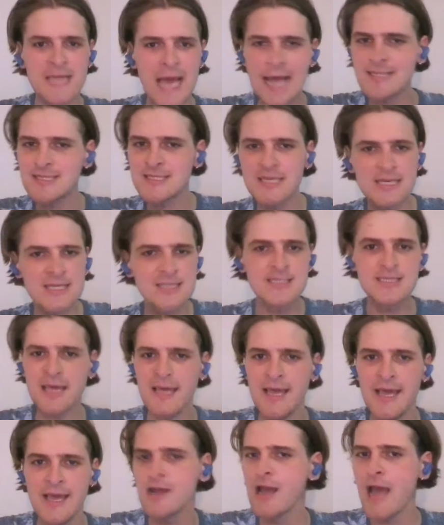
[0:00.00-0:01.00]
dancing,
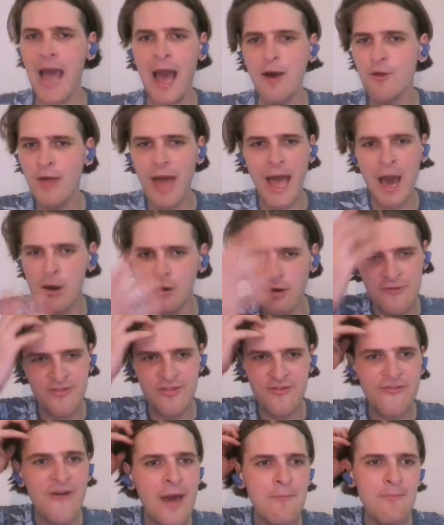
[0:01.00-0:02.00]
singing out of
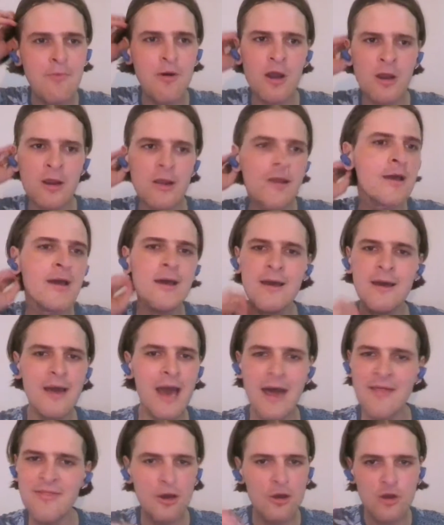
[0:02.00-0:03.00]
the fan park,
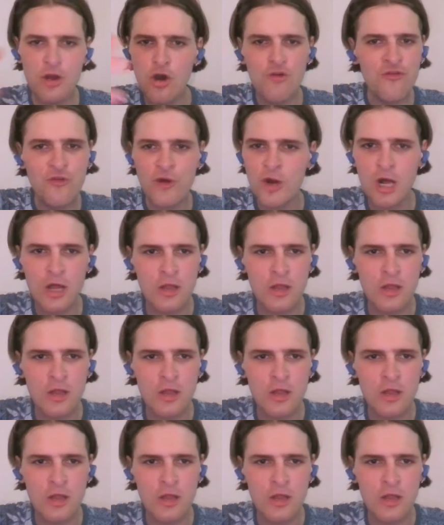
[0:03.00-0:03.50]
and they'll go for